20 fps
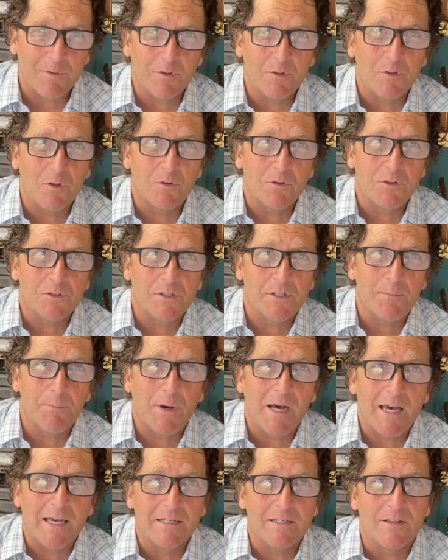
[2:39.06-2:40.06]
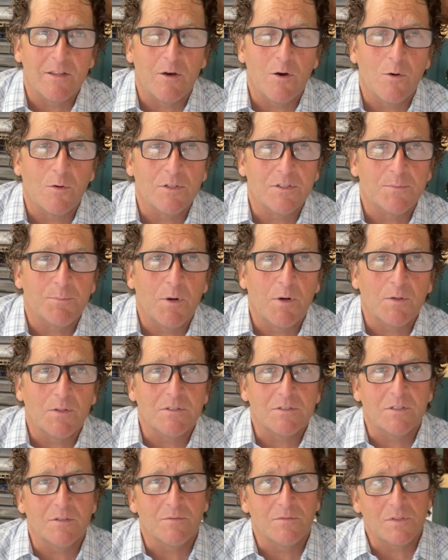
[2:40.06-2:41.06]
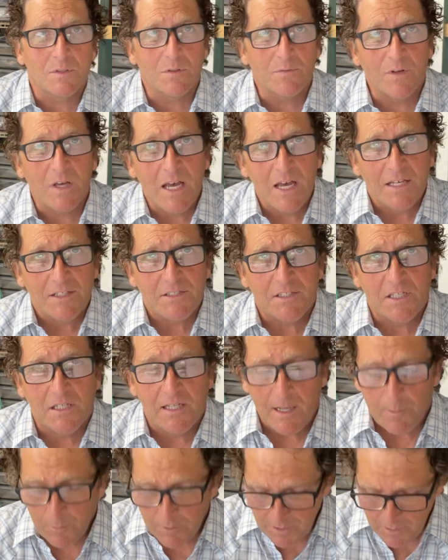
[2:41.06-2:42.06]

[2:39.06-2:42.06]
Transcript: don't usually buy into the hocus pocus of sort of celebrity